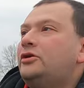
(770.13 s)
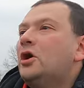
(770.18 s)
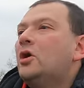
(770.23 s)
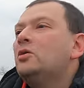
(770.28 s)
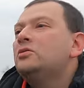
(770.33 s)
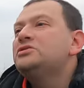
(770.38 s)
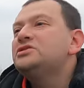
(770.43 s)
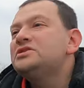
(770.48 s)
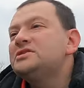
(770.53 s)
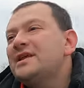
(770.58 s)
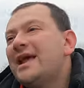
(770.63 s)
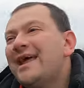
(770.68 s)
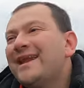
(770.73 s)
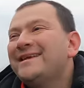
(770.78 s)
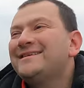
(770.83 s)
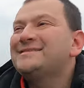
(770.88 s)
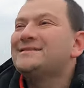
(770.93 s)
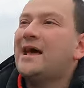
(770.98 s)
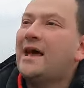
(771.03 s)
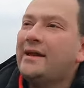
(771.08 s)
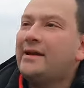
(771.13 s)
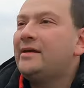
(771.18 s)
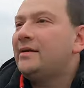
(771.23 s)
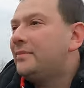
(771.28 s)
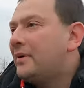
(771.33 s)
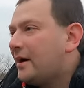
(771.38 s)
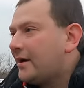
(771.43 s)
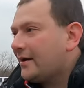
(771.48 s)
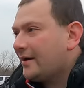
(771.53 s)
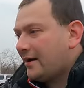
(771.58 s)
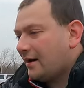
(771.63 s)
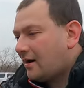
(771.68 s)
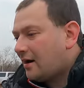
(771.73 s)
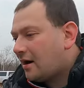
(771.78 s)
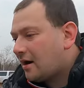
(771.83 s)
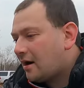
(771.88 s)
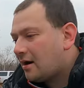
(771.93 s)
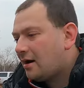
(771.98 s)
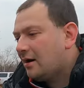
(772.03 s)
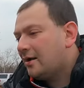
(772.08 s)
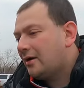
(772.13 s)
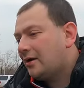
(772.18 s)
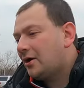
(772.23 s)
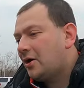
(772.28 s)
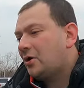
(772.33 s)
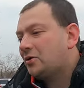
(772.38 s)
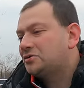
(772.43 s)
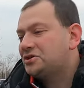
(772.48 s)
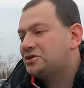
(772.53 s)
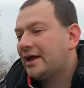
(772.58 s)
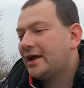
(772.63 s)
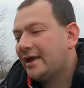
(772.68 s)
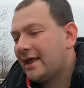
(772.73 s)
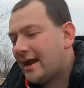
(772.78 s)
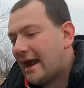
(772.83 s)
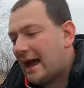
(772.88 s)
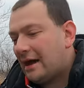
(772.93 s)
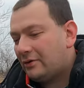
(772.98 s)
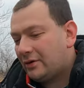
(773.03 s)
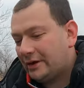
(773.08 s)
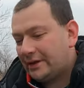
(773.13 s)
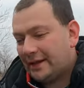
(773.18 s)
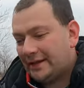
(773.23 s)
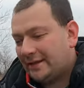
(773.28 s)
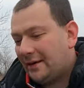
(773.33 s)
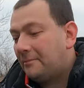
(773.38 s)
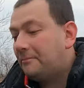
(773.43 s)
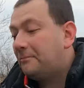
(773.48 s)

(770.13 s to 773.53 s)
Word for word: Don't just get excited about a car, go check it out, and end